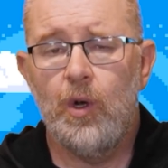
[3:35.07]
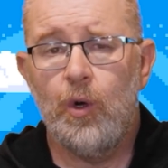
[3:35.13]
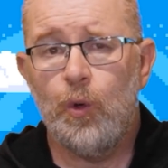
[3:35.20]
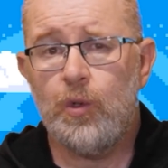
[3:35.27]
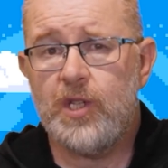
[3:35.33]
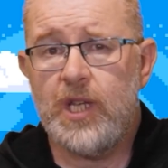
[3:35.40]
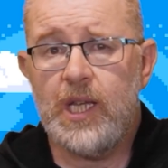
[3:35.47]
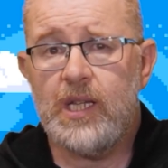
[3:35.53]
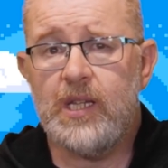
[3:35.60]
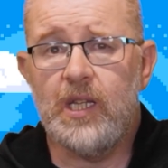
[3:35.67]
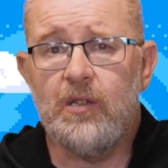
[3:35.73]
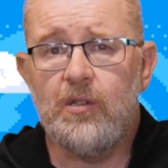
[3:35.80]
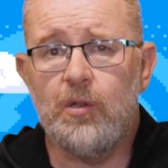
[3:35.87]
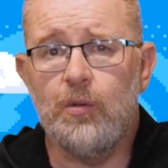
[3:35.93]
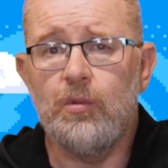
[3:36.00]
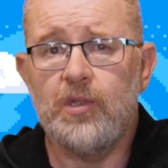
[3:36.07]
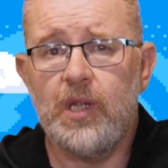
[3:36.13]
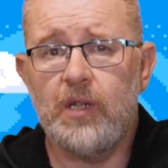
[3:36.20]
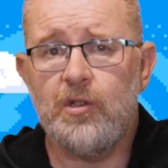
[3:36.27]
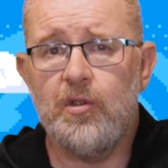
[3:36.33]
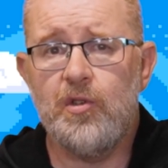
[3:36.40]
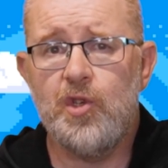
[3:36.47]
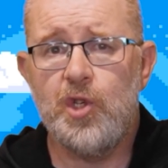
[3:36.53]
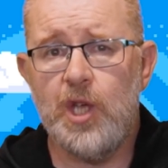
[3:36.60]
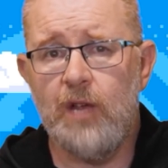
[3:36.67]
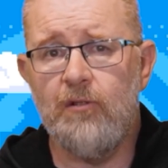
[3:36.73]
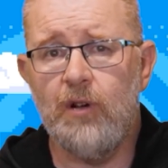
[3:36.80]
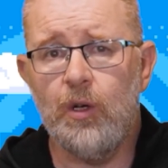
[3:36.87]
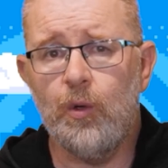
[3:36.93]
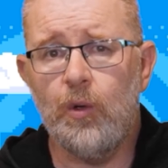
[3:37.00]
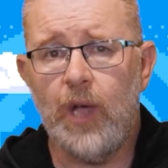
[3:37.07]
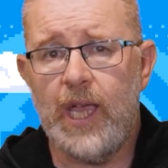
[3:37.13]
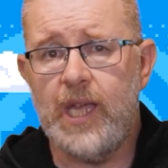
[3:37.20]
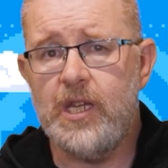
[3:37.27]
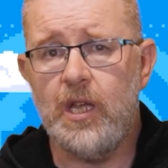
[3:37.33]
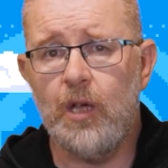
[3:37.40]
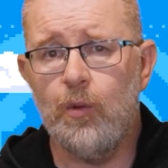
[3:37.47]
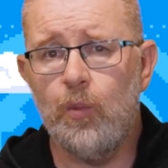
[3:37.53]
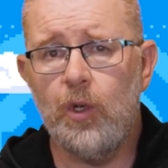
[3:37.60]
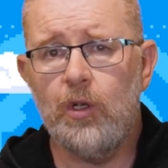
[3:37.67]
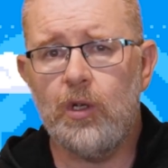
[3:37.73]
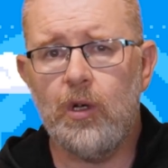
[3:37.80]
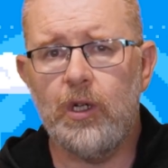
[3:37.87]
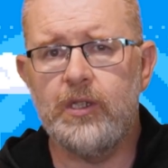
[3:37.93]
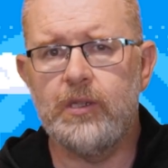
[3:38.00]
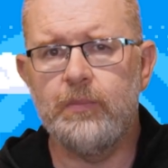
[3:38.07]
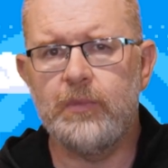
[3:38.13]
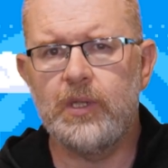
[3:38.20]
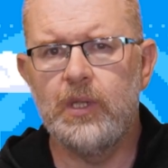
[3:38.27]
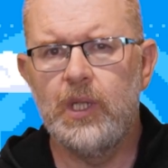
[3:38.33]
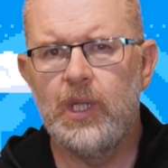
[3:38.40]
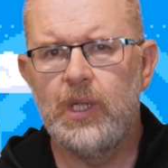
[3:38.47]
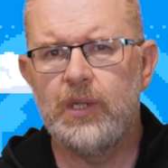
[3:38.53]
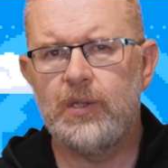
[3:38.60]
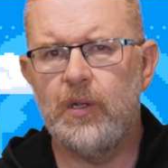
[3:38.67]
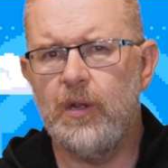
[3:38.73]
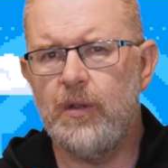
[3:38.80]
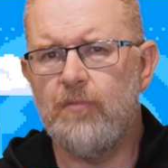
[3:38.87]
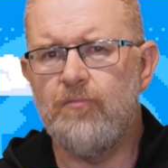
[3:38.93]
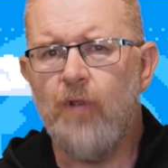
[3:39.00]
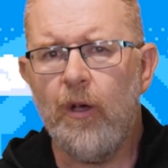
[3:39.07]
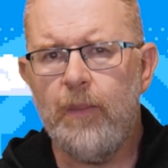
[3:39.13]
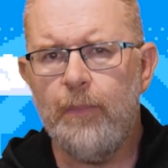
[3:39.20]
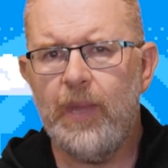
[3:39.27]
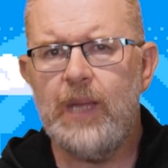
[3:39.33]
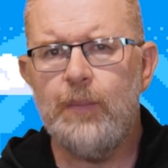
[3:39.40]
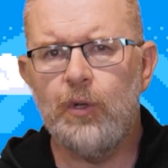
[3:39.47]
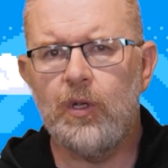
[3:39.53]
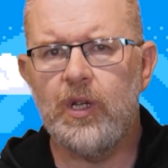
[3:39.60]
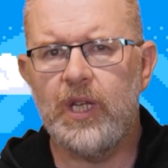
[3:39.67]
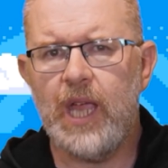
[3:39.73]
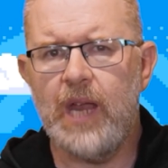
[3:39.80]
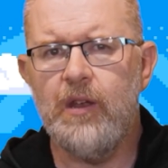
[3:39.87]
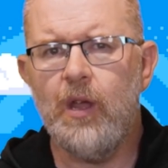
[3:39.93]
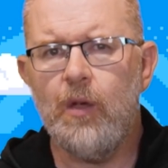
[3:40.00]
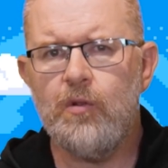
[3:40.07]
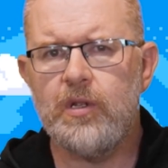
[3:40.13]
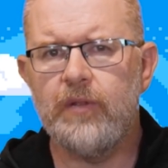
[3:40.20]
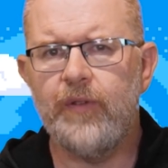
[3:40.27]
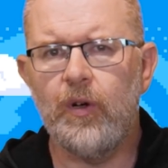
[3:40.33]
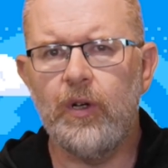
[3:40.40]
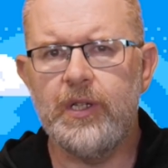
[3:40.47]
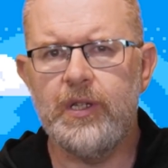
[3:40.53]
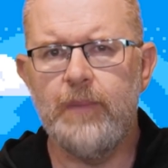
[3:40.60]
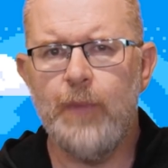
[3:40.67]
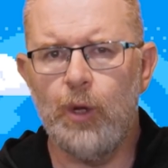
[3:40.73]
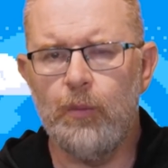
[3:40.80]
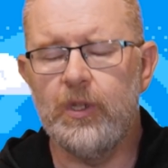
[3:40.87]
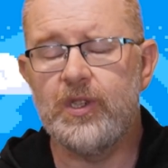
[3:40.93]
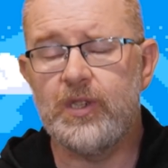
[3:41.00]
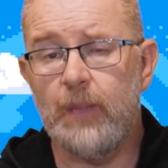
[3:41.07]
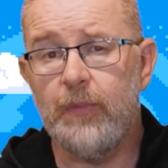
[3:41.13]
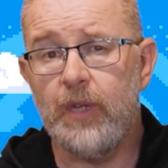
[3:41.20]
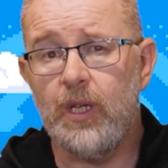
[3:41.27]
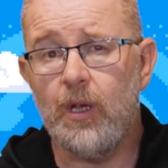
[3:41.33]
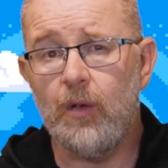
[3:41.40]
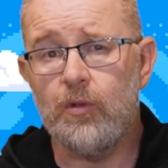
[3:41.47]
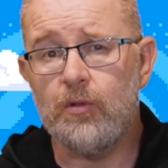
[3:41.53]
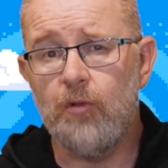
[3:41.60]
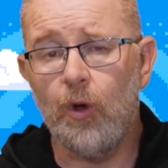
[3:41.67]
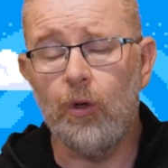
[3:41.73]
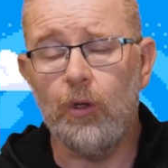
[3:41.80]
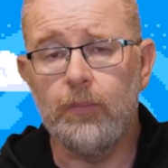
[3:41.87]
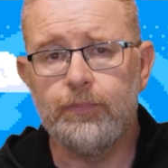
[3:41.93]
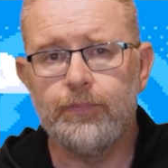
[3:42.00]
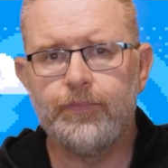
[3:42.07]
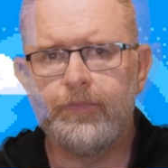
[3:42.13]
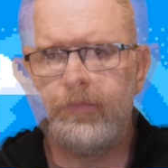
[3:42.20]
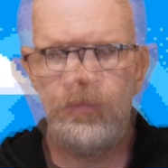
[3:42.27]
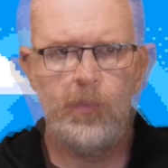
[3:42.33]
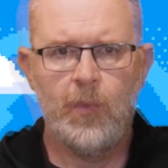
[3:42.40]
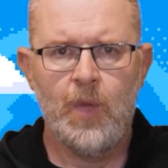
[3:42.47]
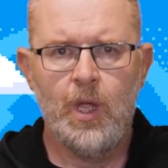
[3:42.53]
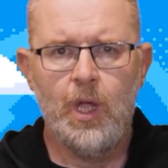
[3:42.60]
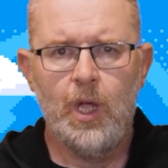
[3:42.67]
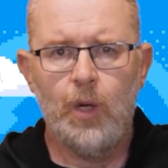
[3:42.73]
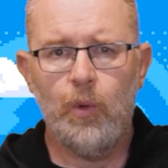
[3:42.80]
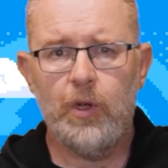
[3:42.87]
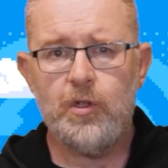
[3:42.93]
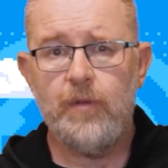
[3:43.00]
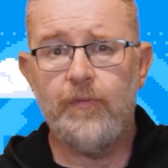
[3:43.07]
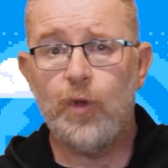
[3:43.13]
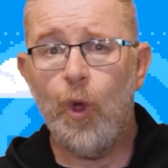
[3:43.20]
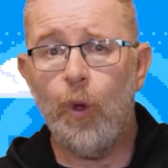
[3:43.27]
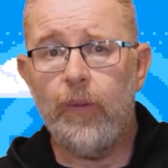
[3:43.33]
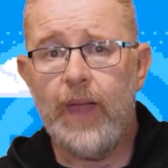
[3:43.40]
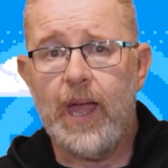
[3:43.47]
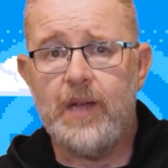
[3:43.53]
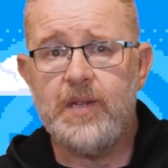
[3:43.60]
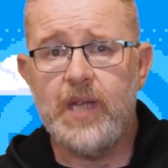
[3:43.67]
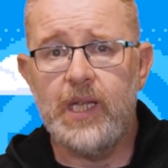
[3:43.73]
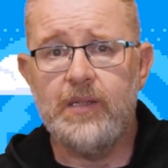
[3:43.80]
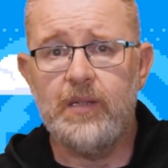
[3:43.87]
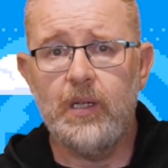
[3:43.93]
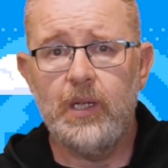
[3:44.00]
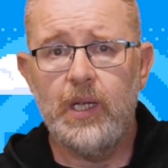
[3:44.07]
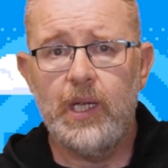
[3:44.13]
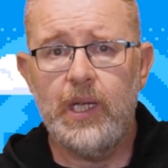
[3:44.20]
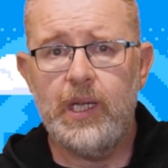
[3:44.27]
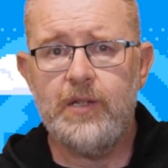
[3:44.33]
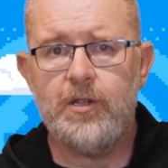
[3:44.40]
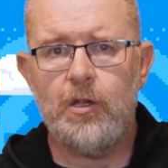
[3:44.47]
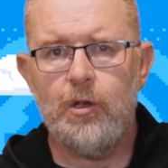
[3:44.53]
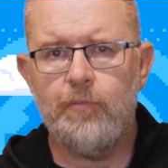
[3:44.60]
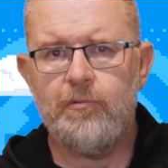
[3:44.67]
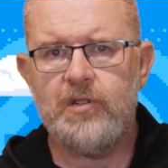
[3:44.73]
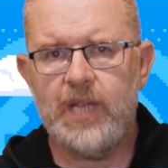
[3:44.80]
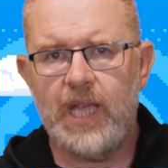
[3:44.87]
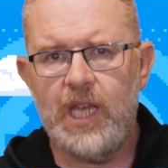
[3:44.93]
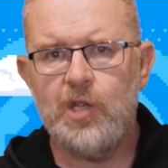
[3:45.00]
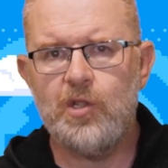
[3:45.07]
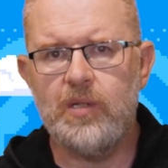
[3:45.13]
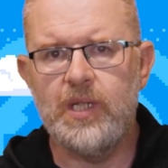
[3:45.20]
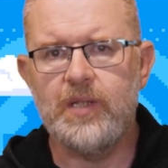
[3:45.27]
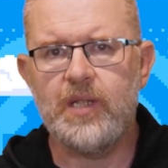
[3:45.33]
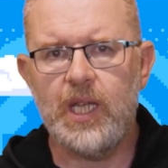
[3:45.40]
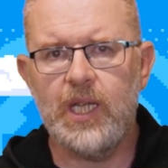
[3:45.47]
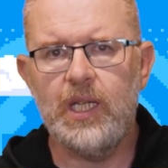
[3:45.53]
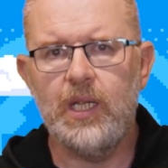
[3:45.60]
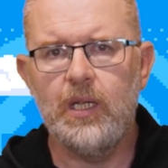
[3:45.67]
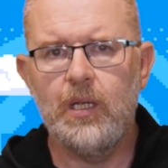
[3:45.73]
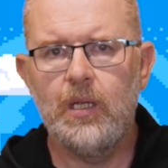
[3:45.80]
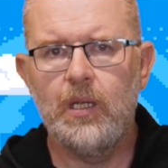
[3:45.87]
or ticketing tools such as Jira or ADO work items, so that the right people are going to get notified the moment something goes wrong. Once you've got that data, interpretation is key.